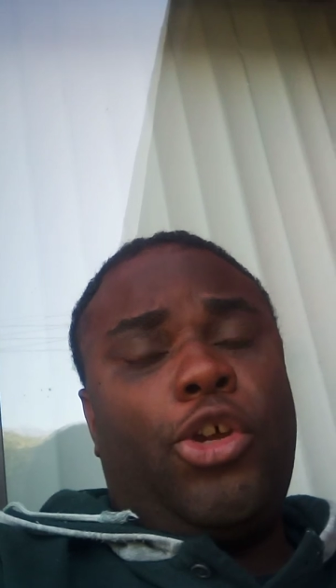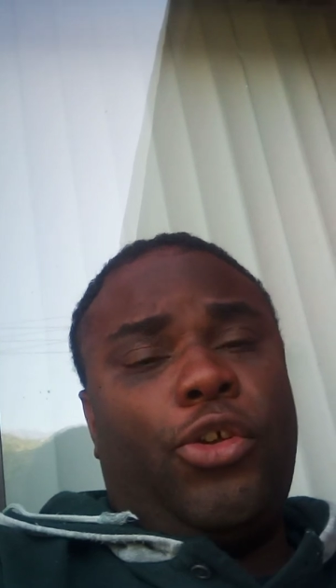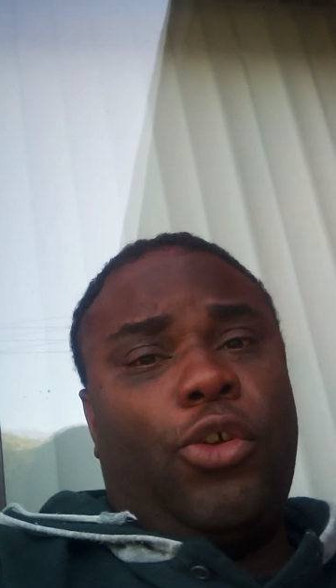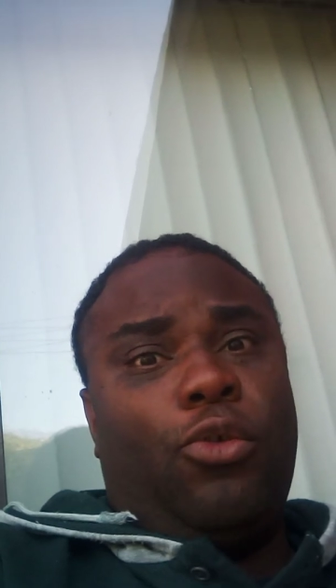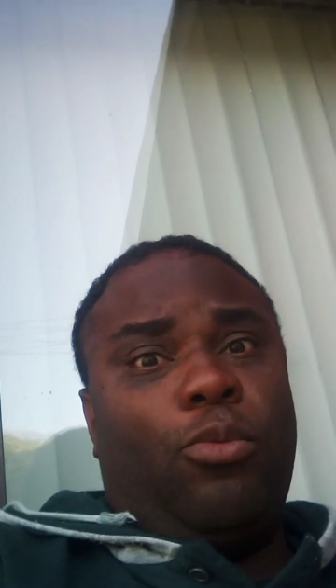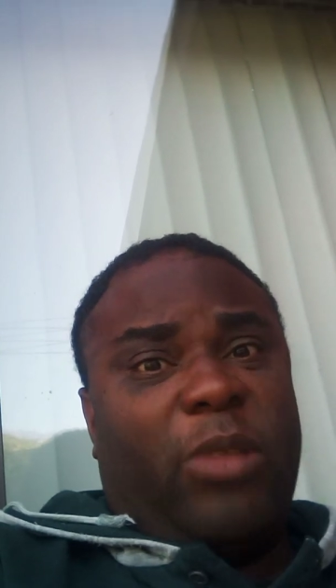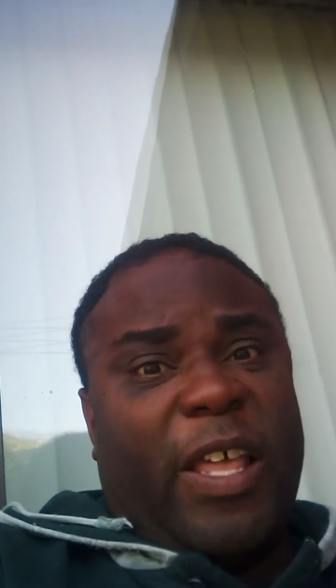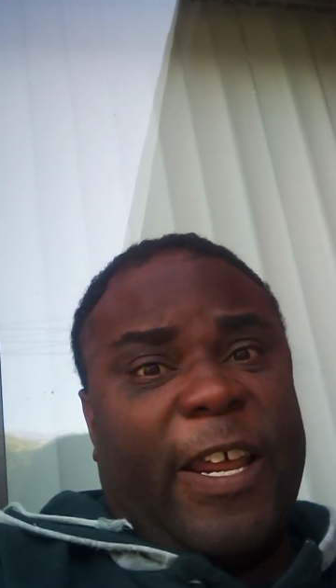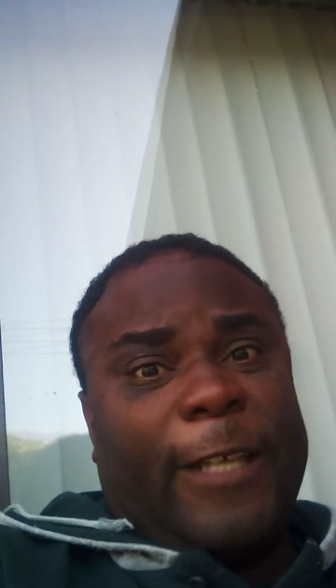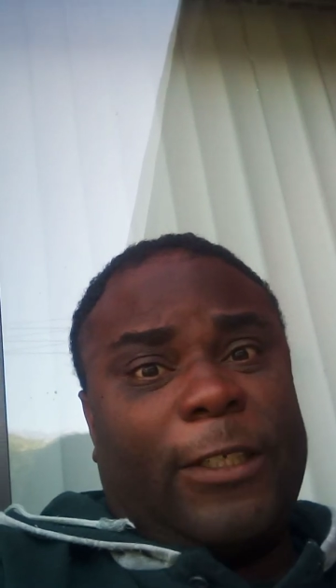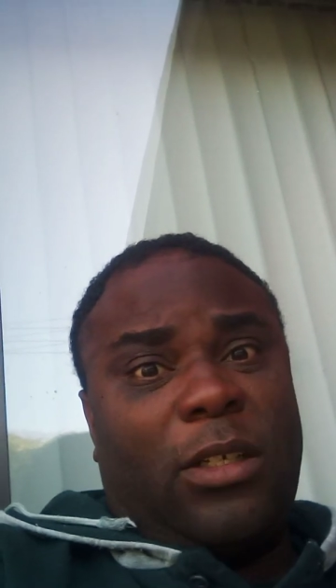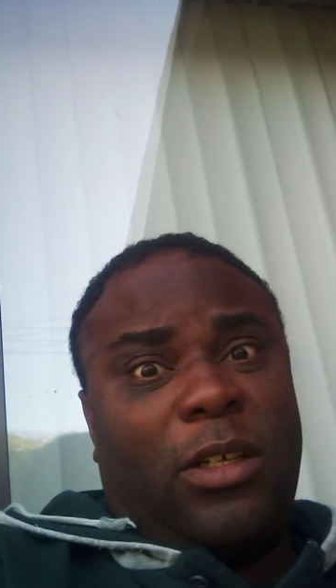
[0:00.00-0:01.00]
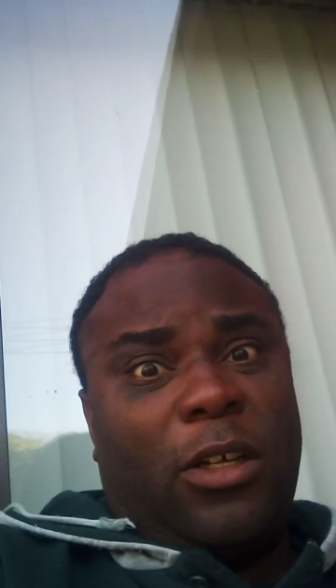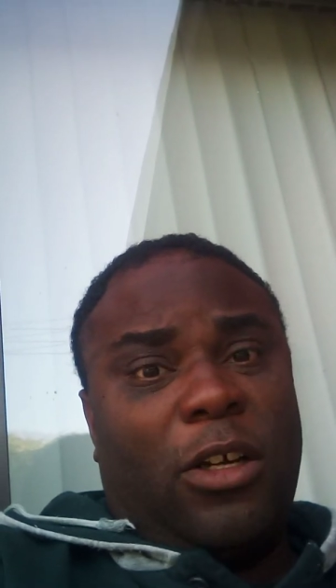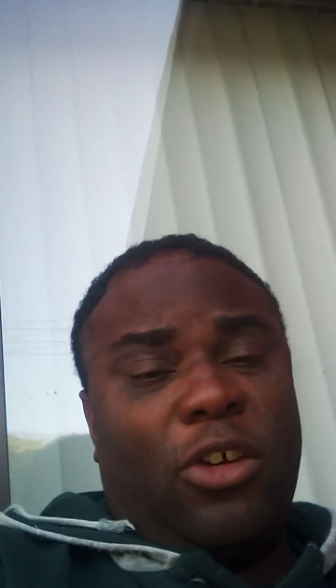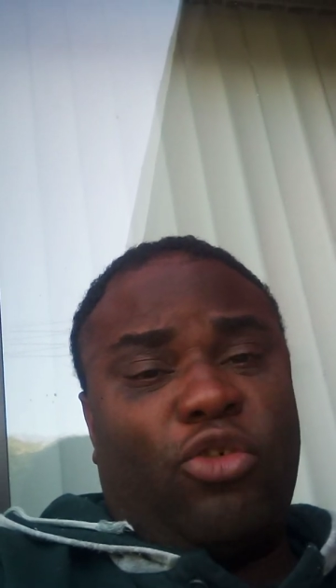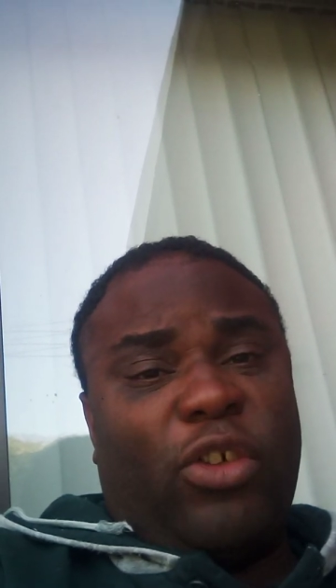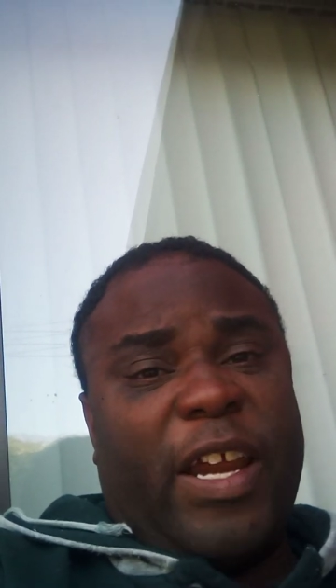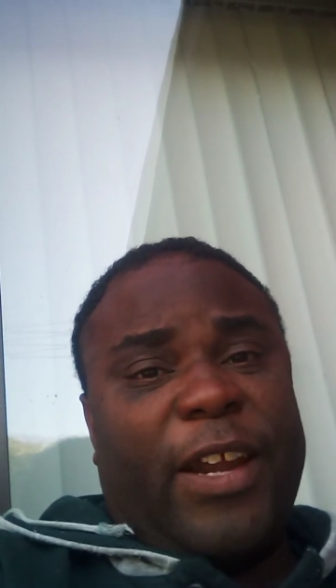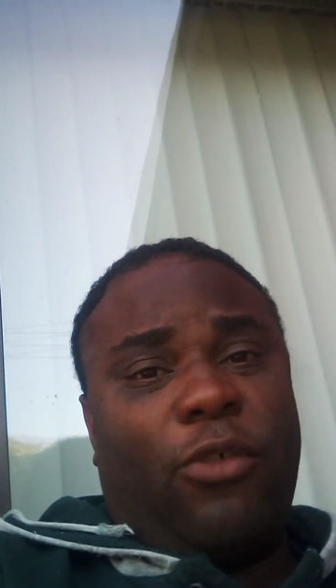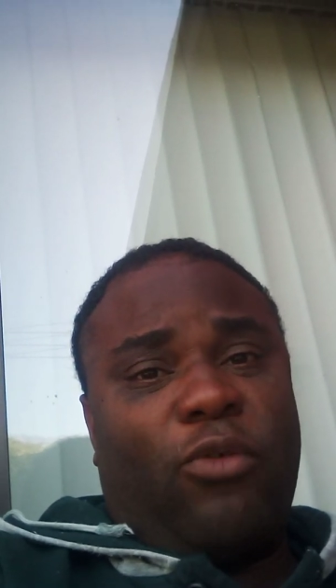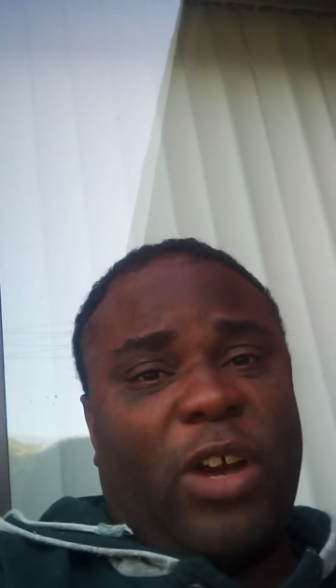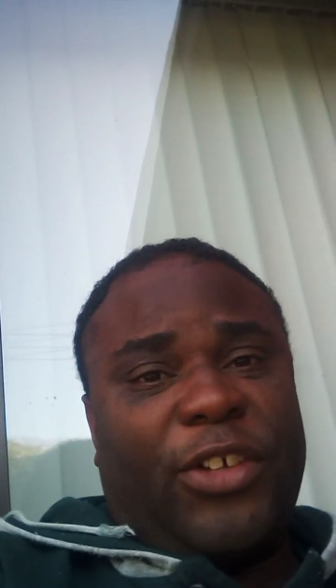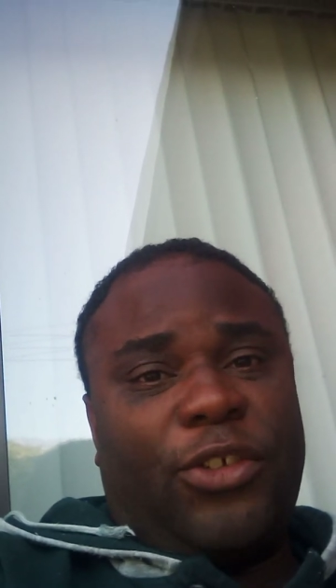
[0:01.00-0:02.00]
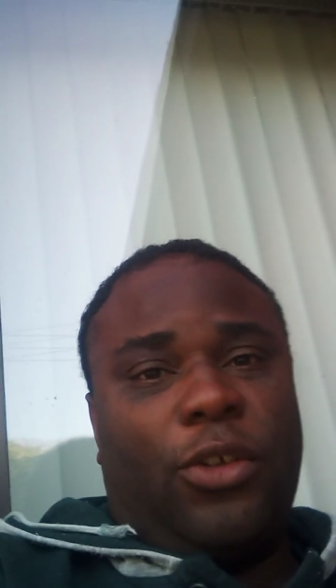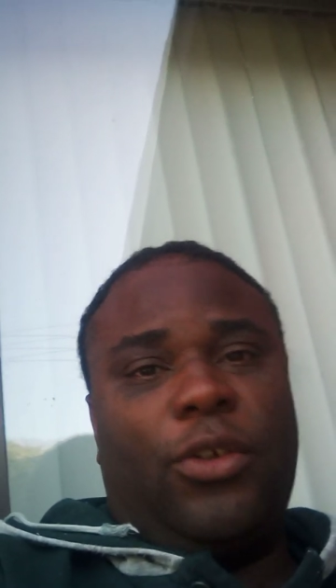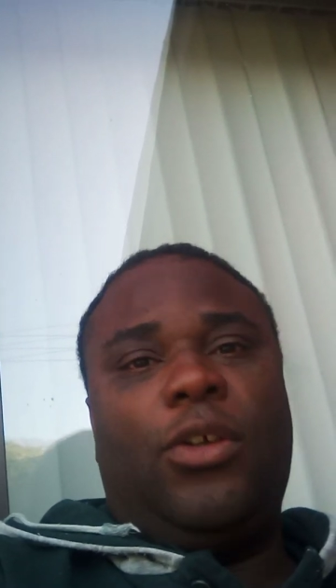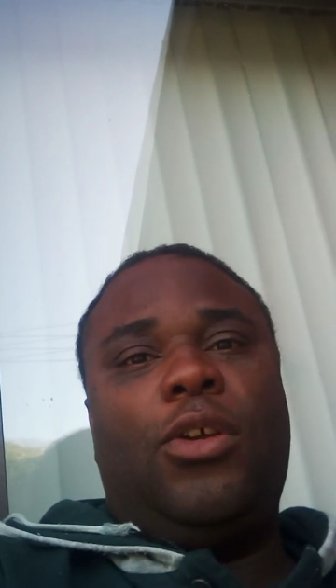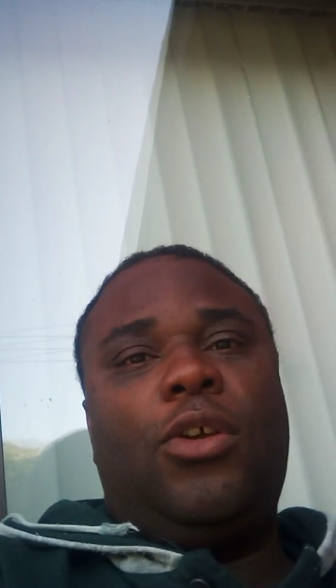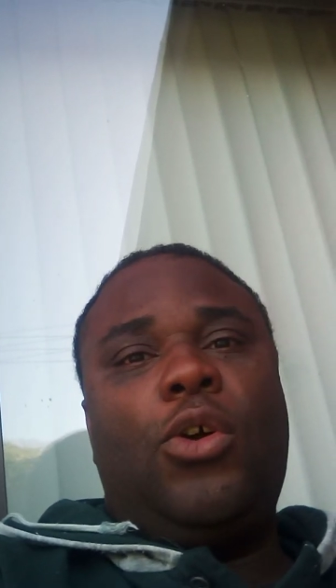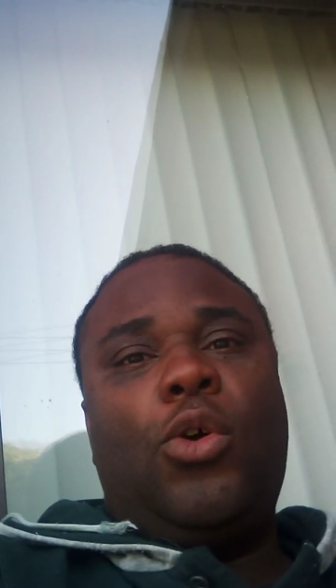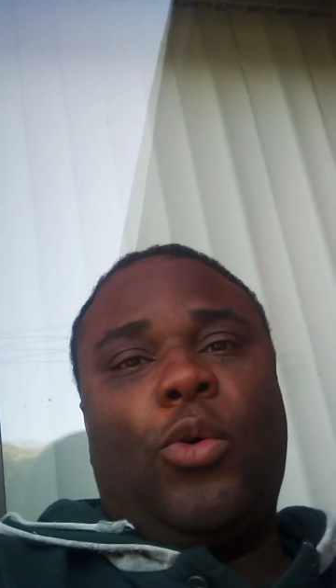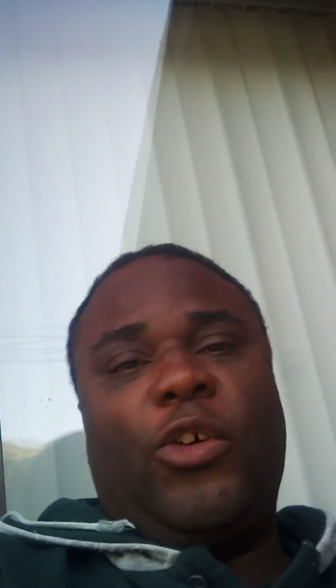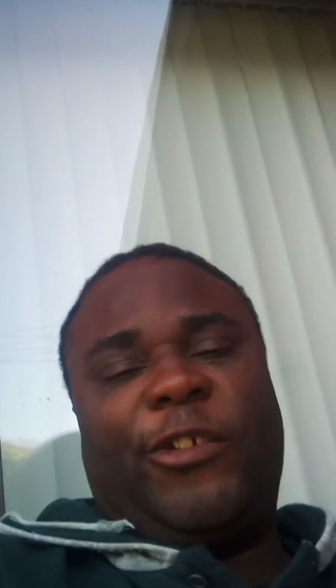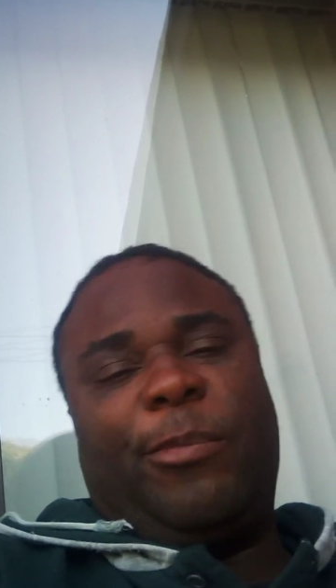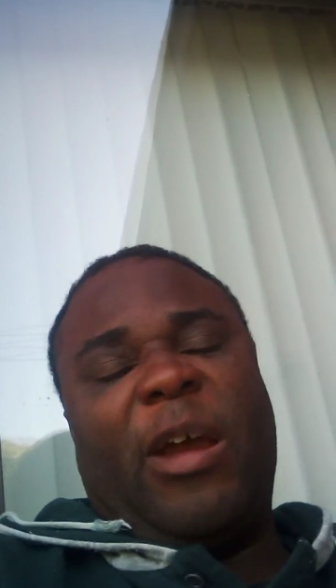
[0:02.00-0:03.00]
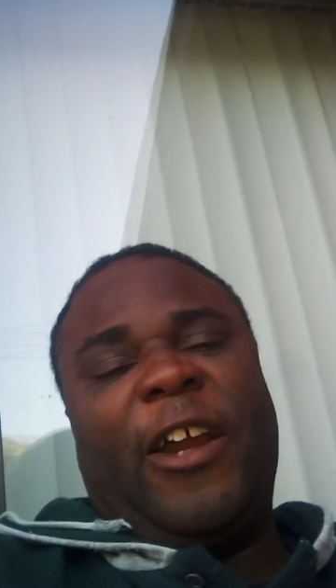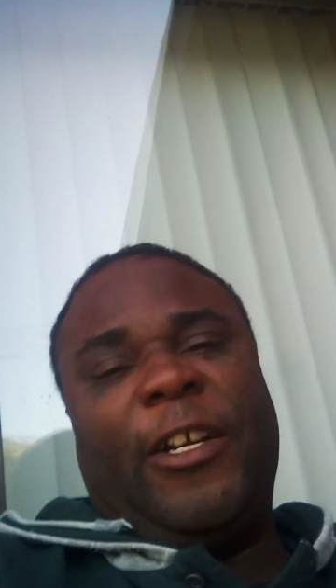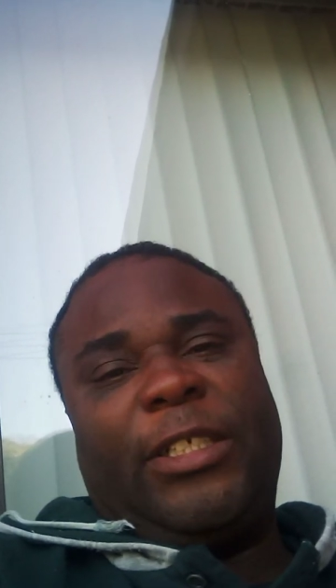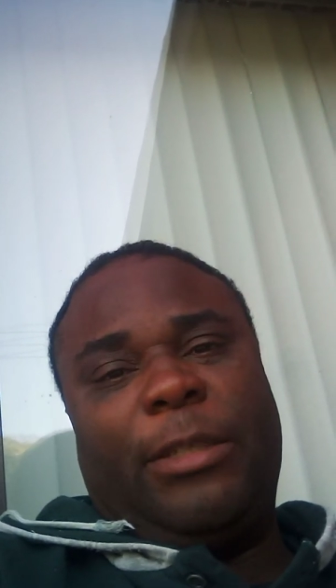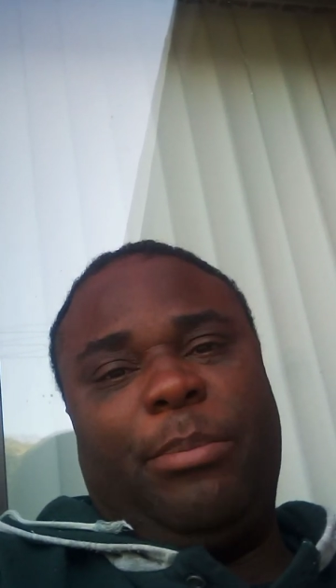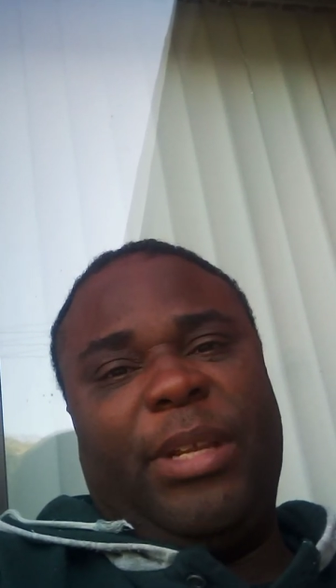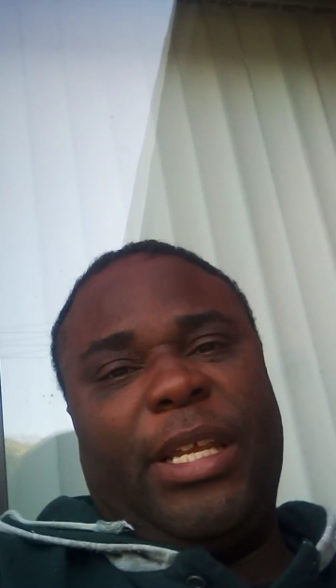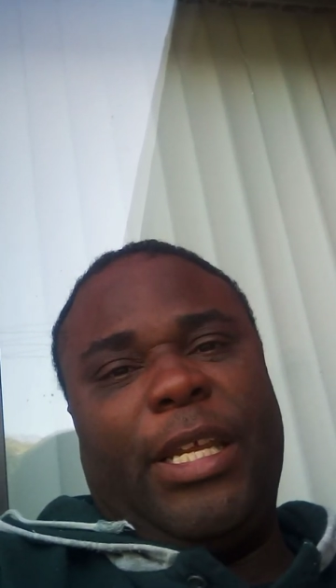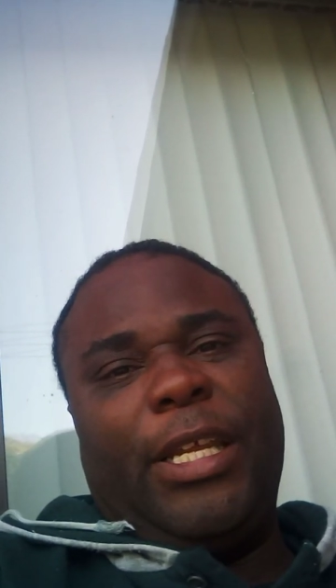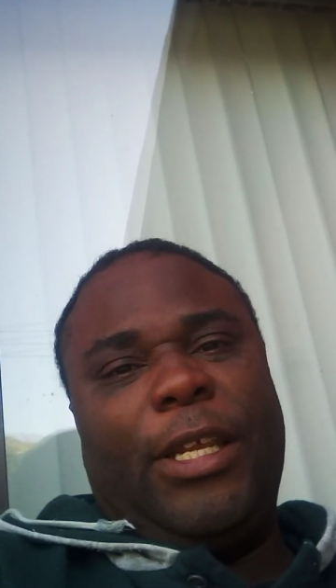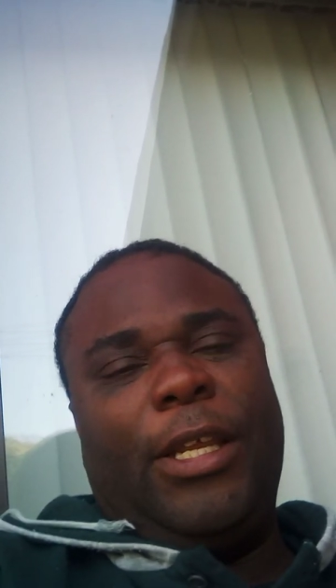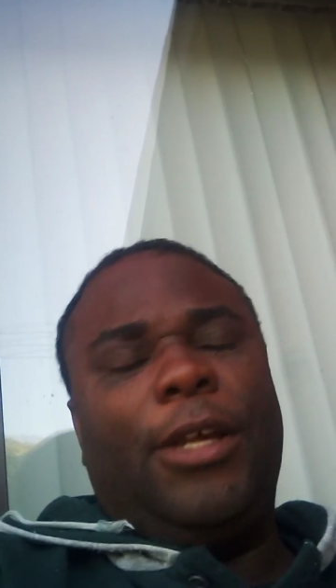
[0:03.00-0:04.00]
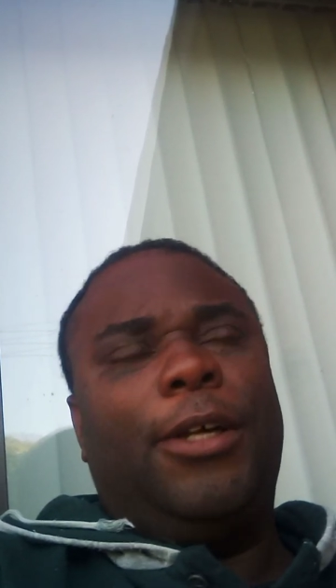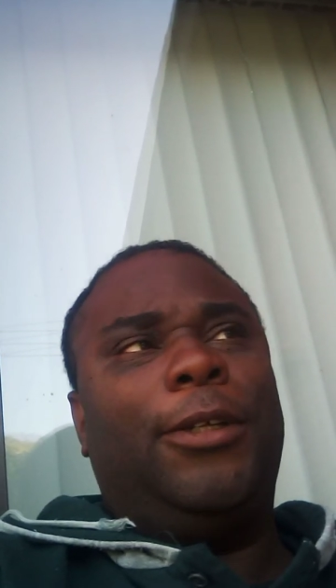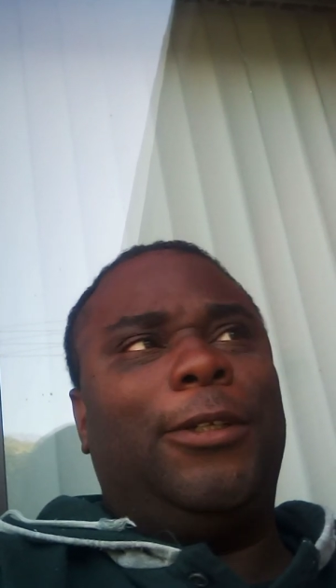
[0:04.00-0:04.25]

You play as a creative wrestler who aspires to be a